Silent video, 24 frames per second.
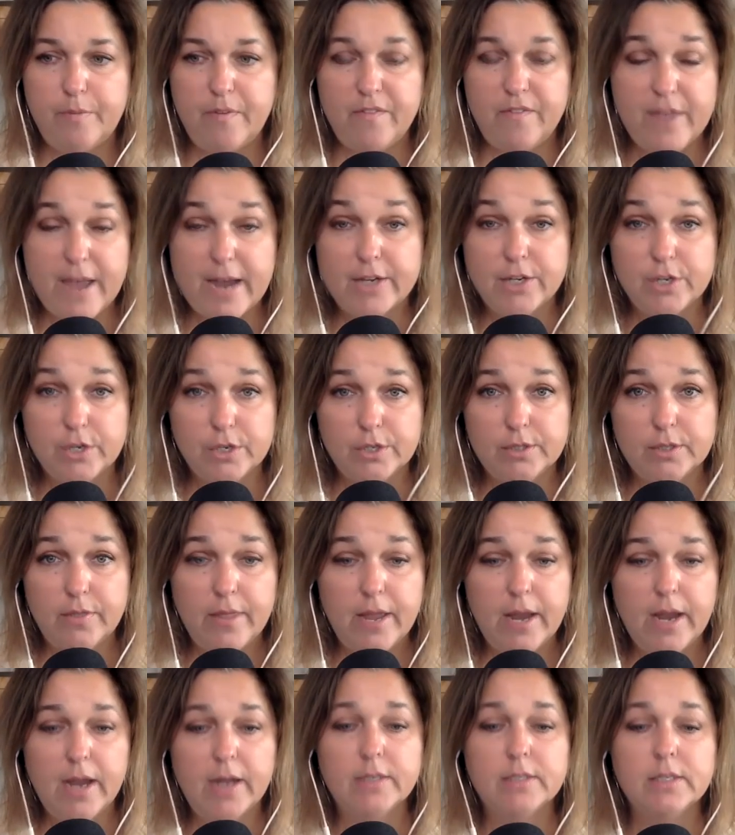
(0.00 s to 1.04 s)
factors in
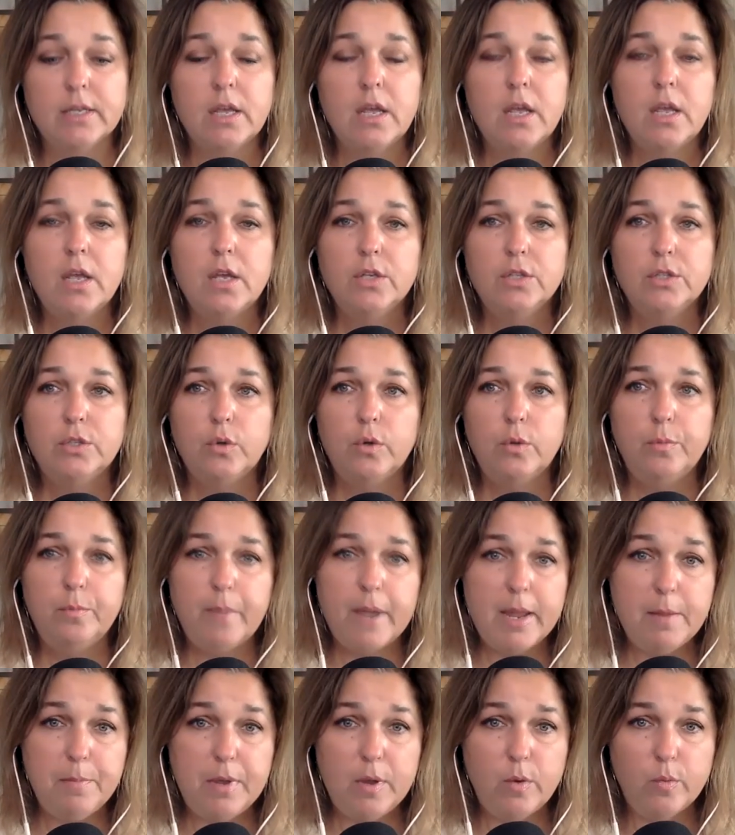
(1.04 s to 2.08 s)
that. So it
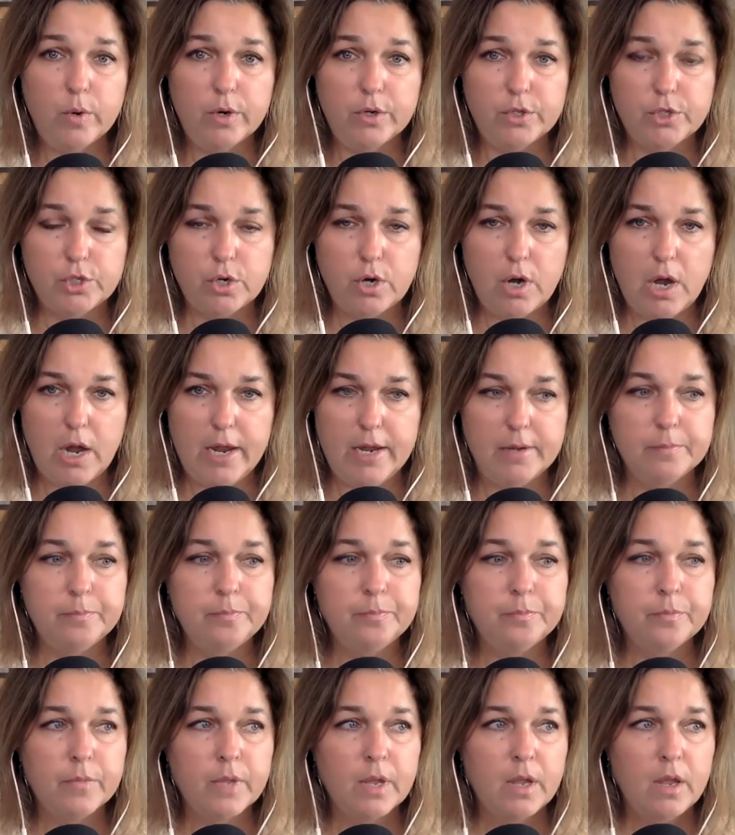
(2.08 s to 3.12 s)
might be worth
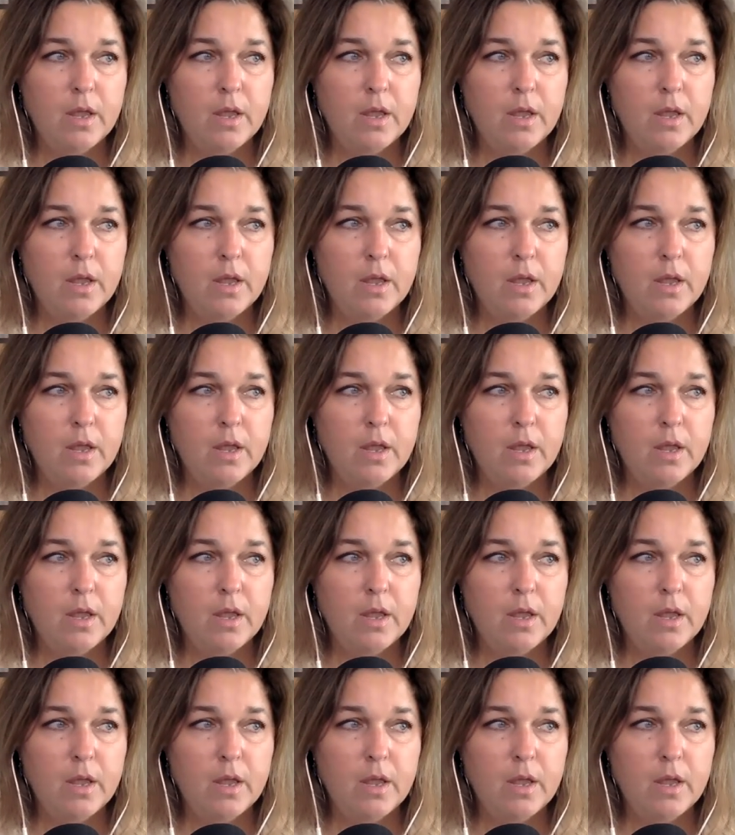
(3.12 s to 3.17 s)
trying.